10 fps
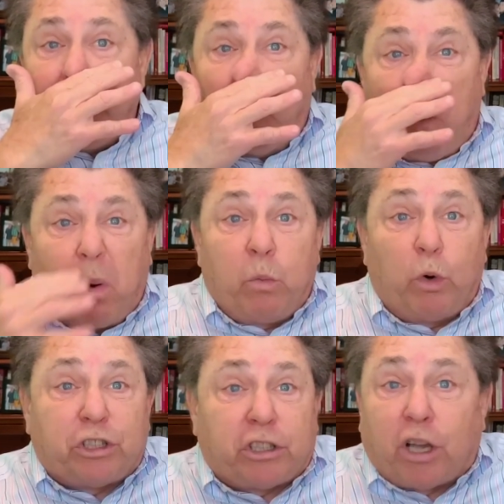no one
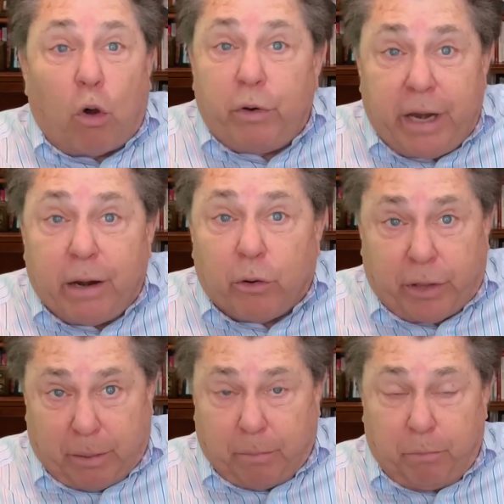was to go near
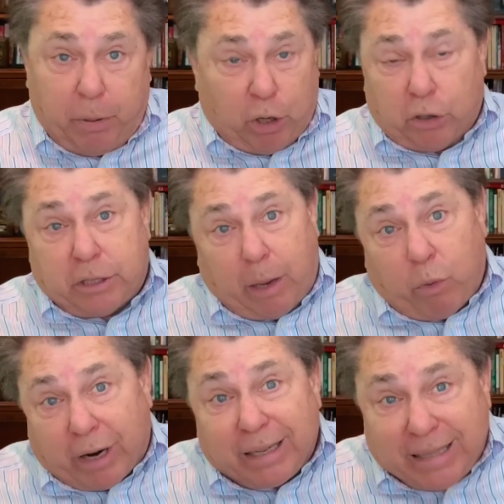them because they
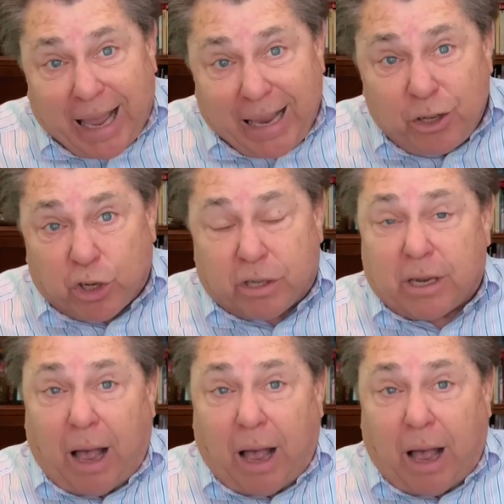were contagious,